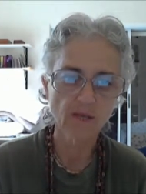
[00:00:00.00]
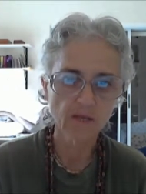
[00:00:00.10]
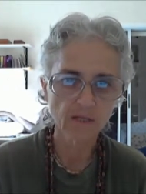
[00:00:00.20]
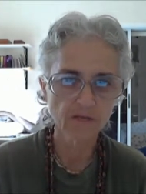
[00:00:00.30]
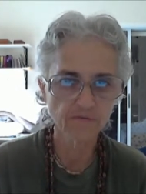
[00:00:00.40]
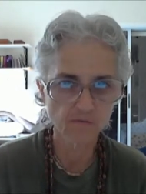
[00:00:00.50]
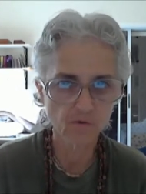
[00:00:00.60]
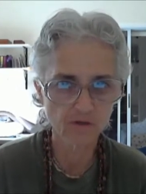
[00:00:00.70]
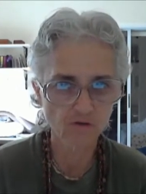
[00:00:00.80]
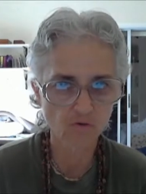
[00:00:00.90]
live through
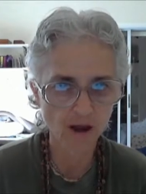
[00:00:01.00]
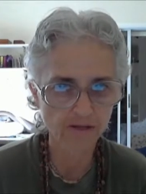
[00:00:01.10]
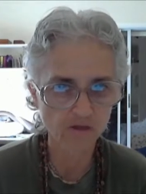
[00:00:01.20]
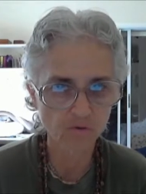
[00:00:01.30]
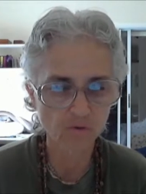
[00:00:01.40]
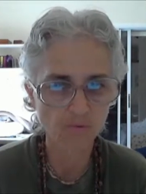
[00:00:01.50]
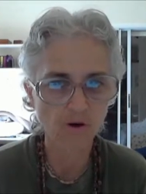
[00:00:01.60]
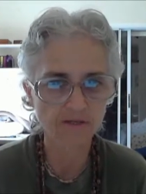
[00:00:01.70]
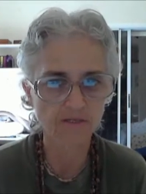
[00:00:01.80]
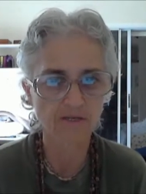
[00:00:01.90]
this gradual
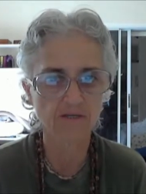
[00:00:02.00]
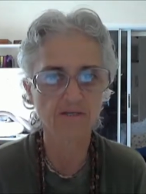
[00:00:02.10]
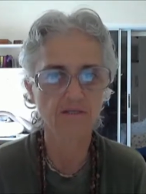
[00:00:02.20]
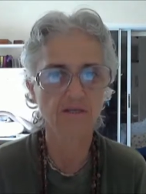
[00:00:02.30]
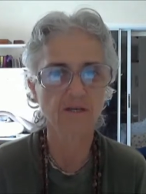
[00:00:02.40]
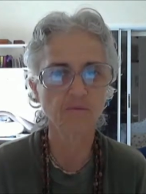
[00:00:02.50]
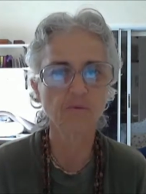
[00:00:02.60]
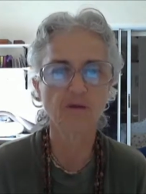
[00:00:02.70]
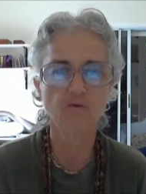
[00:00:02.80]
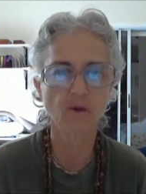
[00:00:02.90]
process. It can be
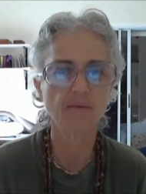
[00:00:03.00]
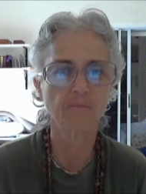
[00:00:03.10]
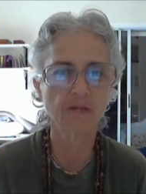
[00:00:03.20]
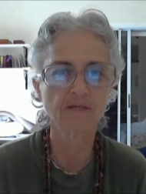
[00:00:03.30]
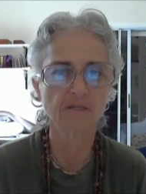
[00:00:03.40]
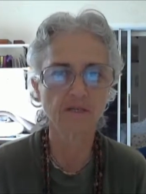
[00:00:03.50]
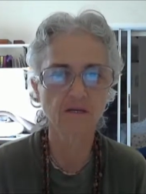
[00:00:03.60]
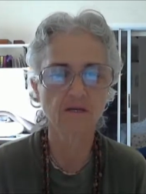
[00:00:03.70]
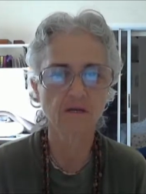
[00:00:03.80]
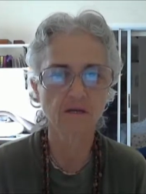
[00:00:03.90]
a great blessing.
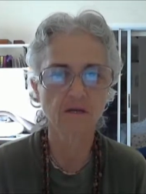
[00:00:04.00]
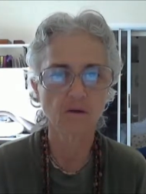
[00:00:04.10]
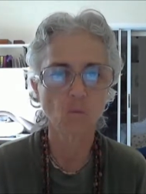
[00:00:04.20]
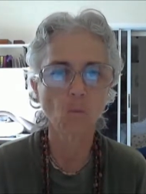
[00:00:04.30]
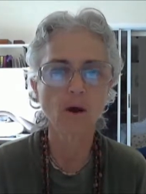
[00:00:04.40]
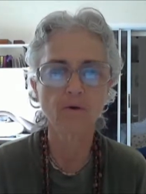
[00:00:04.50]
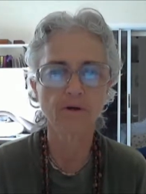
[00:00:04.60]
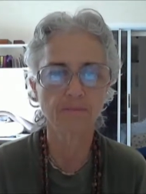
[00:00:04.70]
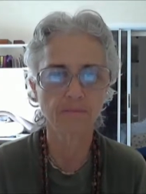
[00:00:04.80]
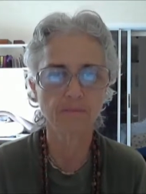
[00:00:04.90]
You can